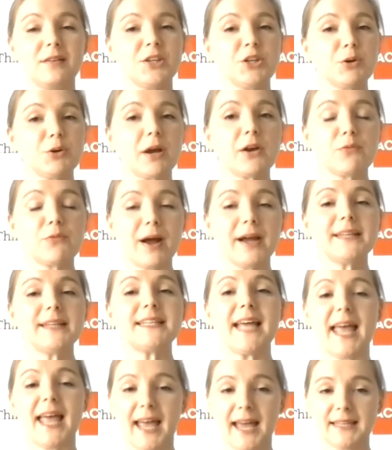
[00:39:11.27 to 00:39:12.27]
you can write
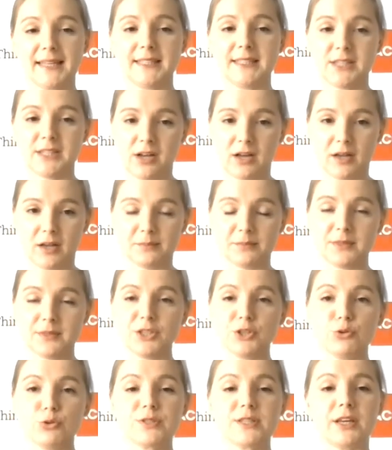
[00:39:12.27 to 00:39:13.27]
anytime
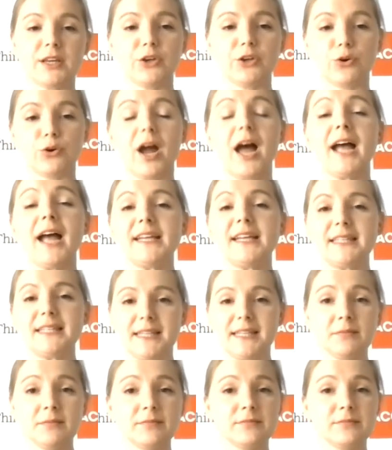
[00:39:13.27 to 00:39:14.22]
using your ID.